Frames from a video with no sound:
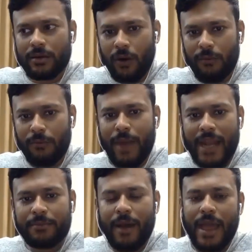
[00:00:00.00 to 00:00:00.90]

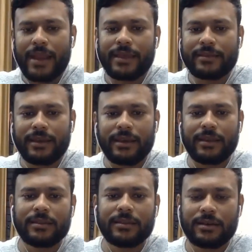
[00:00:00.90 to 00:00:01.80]
combat piracy
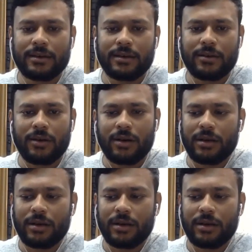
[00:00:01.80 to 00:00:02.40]
in the